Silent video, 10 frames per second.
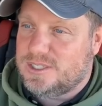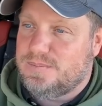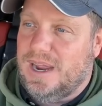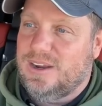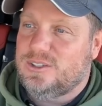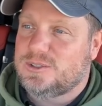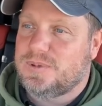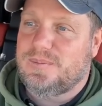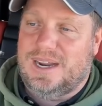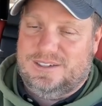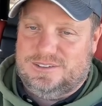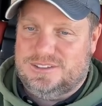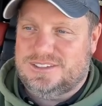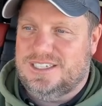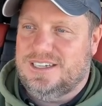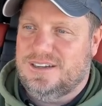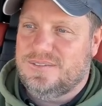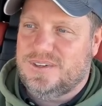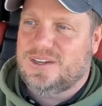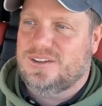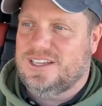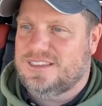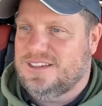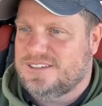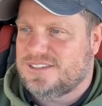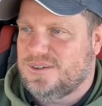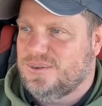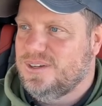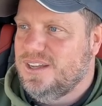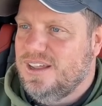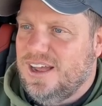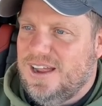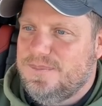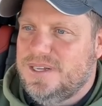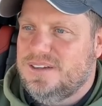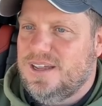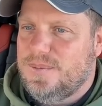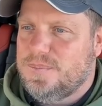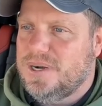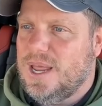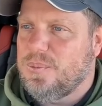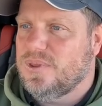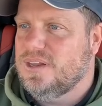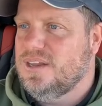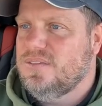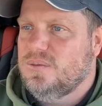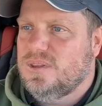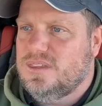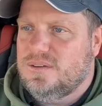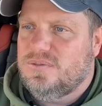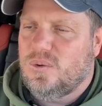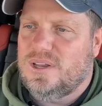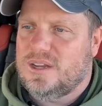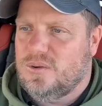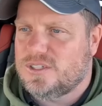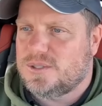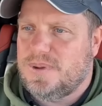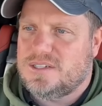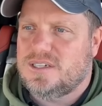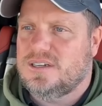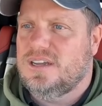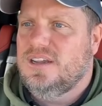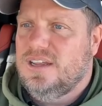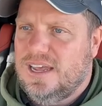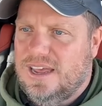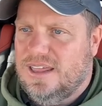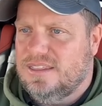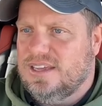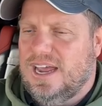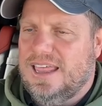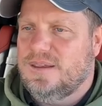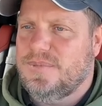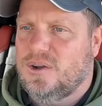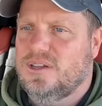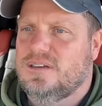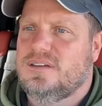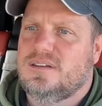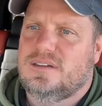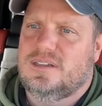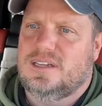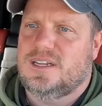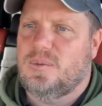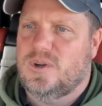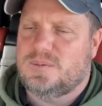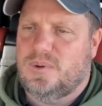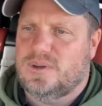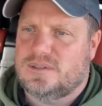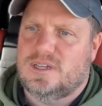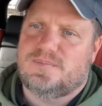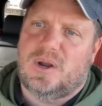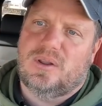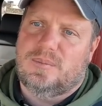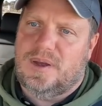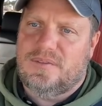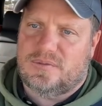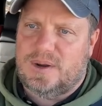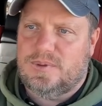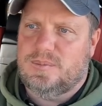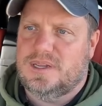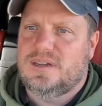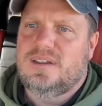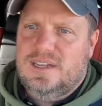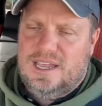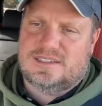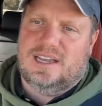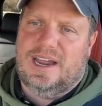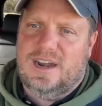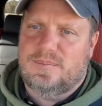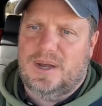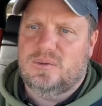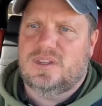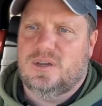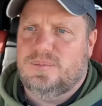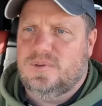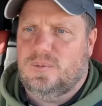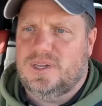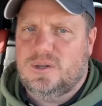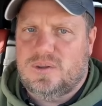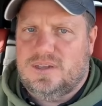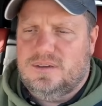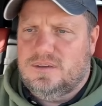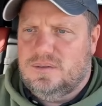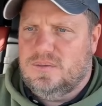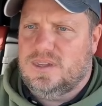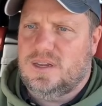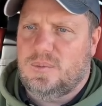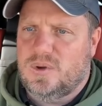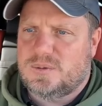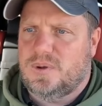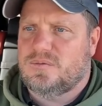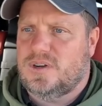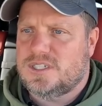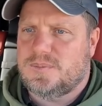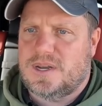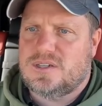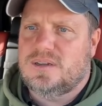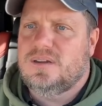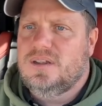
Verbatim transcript: Smiles per miles in a vehicle like this. So I've been uh, I've been pretty happy with it, even with the four-link coil suspension and the highly mounted. The double wishbone is, is mounted above the frame a little bit. It's a higher mount than normally do with with the double wishbone front suspension.